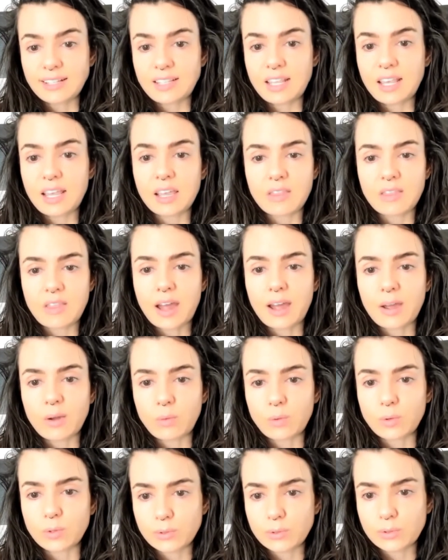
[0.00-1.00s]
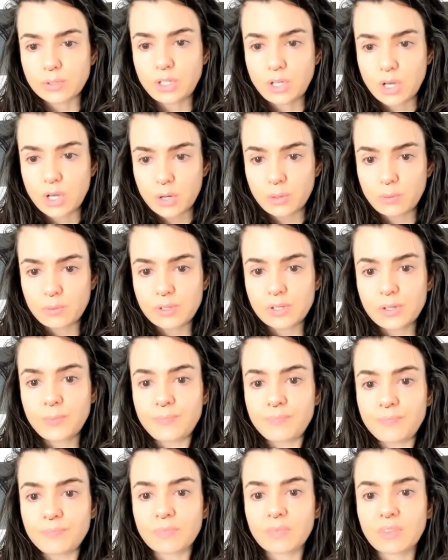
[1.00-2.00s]
thing that I want to note
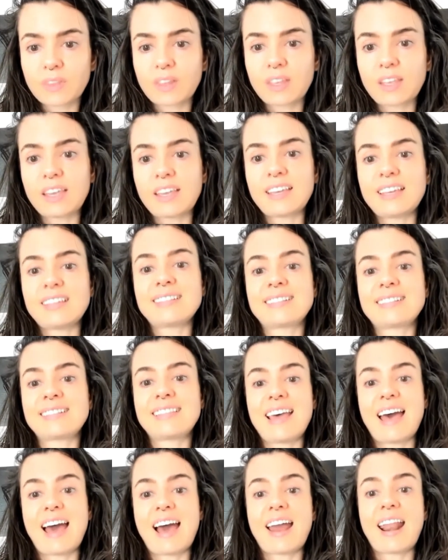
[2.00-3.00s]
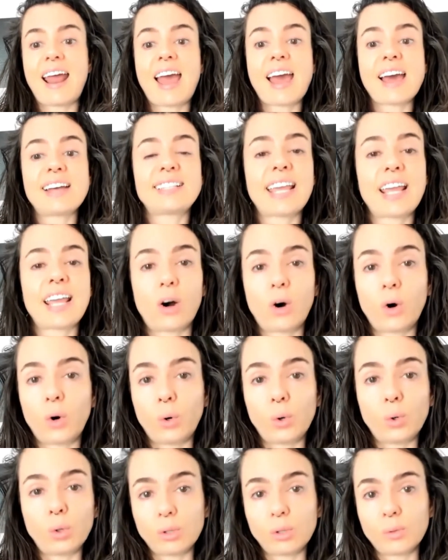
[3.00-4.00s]
is that as a
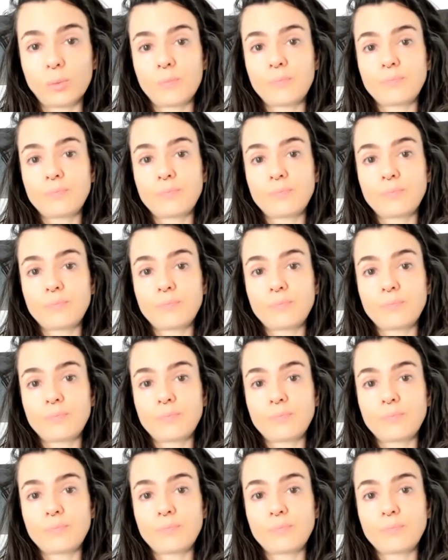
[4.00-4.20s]
whole,